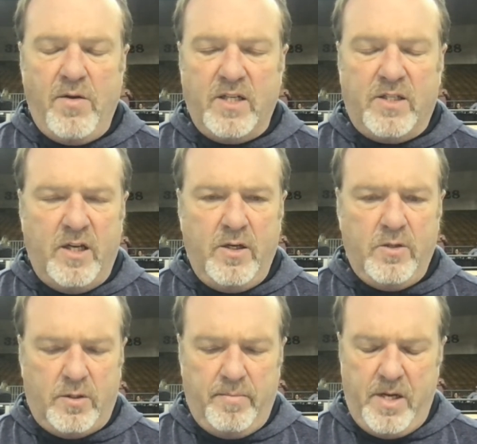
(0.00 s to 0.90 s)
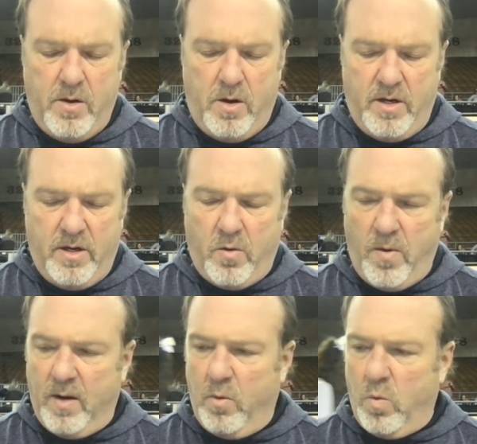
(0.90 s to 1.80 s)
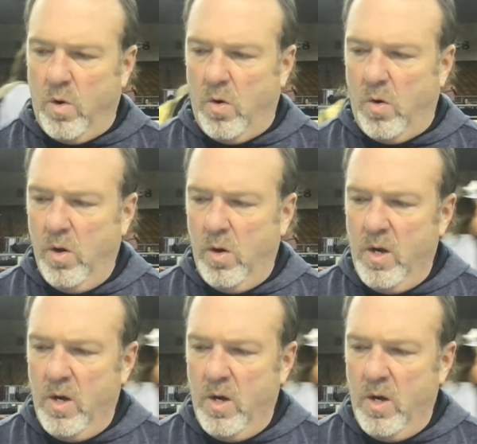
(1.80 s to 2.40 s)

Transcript: who continues to be on an incredible roll.